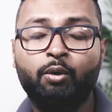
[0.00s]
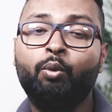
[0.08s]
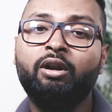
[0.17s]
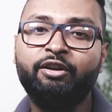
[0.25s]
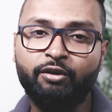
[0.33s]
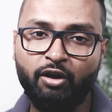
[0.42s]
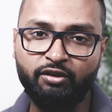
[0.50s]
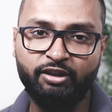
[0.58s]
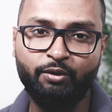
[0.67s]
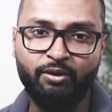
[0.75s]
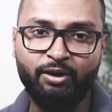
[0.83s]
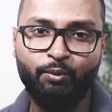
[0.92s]
Well, you're not
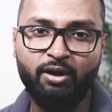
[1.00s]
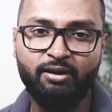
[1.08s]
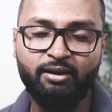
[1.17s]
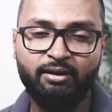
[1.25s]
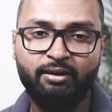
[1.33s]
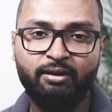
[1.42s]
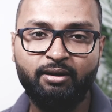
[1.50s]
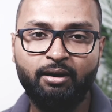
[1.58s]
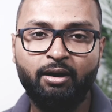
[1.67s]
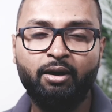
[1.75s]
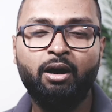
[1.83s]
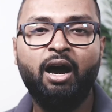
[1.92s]
the only one.
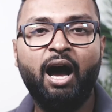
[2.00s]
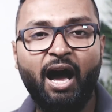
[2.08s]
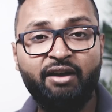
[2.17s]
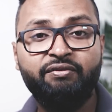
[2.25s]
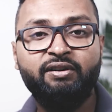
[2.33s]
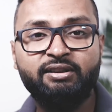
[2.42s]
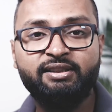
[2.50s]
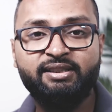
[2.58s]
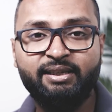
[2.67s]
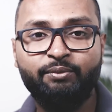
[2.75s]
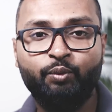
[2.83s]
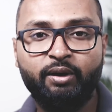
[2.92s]
I felt the
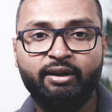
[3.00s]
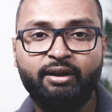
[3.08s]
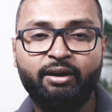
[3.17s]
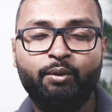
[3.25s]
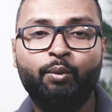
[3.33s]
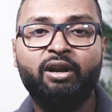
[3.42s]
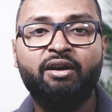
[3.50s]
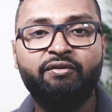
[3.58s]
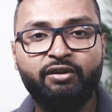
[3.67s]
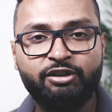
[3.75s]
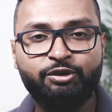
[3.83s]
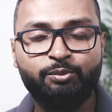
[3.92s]
same way when I
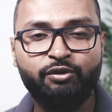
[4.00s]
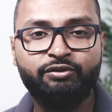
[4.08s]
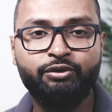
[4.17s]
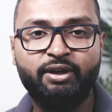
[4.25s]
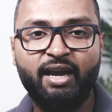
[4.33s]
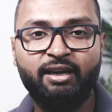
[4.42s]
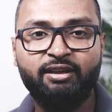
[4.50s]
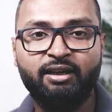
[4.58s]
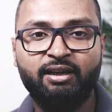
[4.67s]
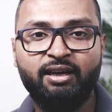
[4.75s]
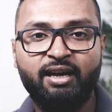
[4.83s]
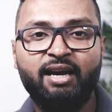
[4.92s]
first moved to
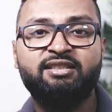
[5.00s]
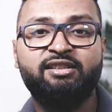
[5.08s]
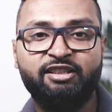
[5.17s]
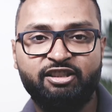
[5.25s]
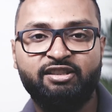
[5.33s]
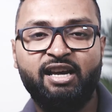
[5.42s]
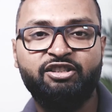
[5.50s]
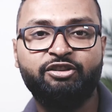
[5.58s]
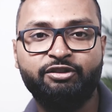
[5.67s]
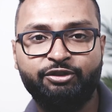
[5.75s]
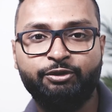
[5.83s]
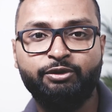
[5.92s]
Canada as an
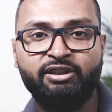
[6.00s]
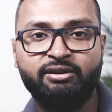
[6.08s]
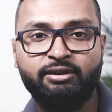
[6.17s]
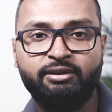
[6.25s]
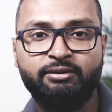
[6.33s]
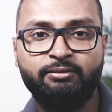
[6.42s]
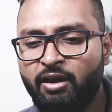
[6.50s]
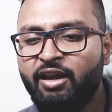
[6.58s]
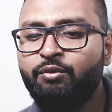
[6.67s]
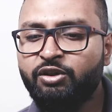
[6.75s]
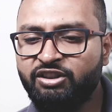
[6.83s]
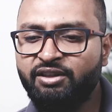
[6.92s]
international student. It
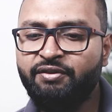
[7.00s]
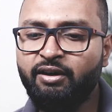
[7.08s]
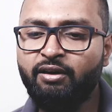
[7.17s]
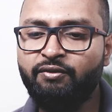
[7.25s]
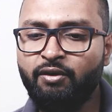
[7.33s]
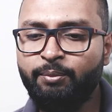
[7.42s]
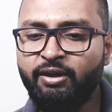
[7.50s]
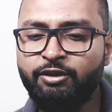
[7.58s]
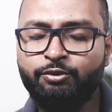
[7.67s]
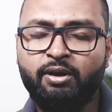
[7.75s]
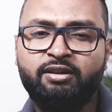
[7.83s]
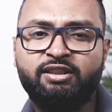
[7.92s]
was difficult for me
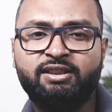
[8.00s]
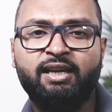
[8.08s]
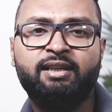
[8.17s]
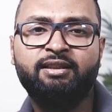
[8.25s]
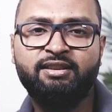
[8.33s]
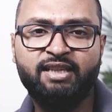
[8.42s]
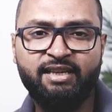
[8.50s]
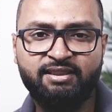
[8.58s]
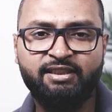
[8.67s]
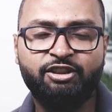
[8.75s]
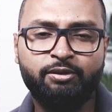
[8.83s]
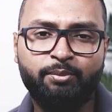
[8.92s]
to understand the
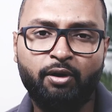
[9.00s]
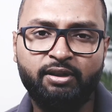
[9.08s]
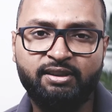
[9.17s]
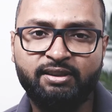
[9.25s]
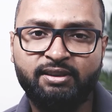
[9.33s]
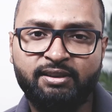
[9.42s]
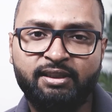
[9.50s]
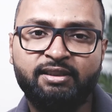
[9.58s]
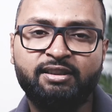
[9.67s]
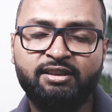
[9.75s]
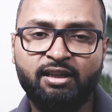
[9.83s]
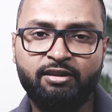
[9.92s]
taxation policies in
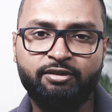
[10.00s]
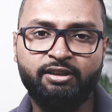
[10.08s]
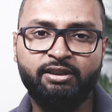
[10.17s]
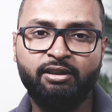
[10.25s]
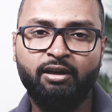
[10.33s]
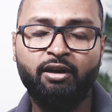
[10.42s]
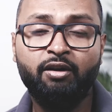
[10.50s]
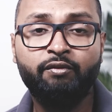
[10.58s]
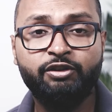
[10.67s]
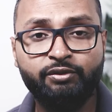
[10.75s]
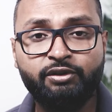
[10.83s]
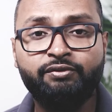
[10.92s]
this country,
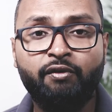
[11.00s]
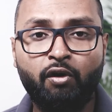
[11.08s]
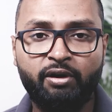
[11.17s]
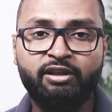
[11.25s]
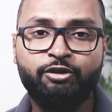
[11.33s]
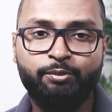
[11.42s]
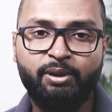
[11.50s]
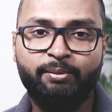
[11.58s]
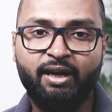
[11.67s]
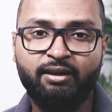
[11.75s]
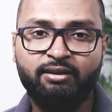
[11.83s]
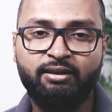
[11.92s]
which was foreign to me
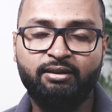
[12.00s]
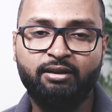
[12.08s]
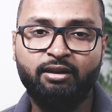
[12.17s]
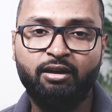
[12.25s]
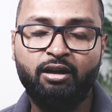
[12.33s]
back then